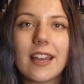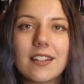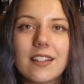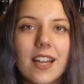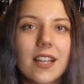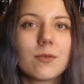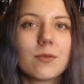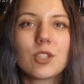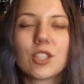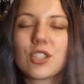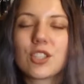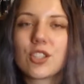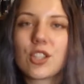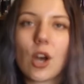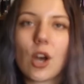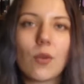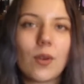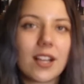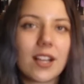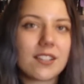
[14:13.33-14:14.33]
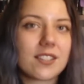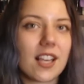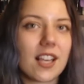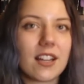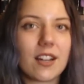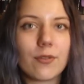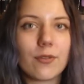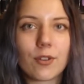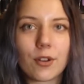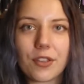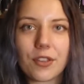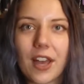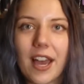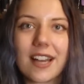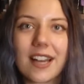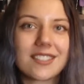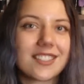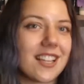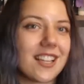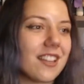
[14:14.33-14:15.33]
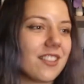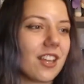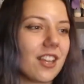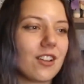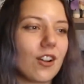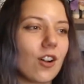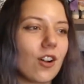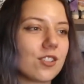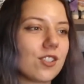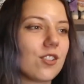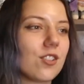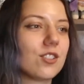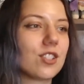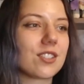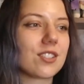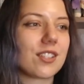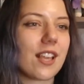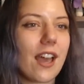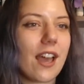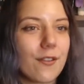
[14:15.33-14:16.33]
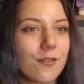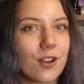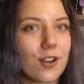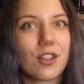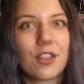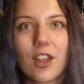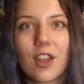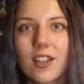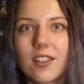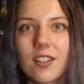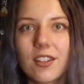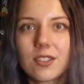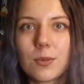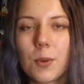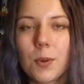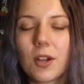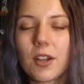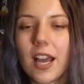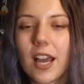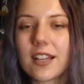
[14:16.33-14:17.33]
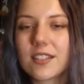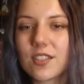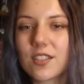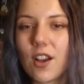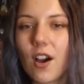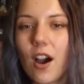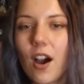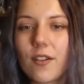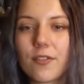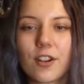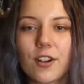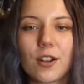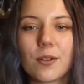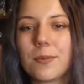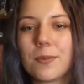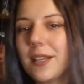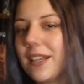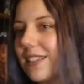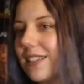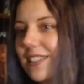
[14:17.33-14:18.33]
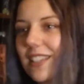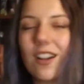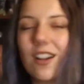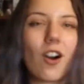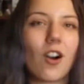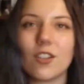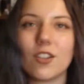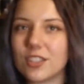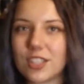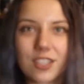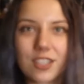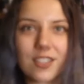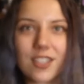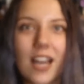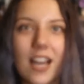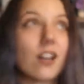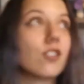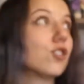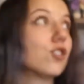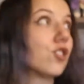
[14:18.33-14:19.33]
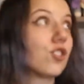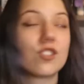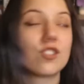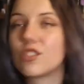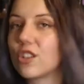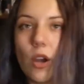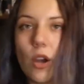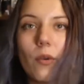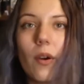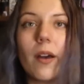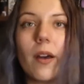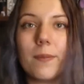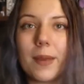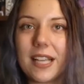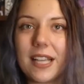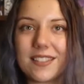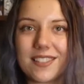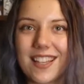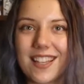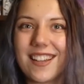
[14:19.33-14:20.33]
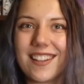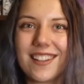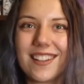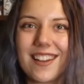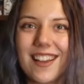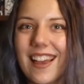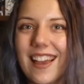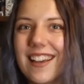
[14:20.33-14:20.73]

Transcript: And I'm just so excited for that. And then also just everything this book has to offer because it all just sounds so amazing.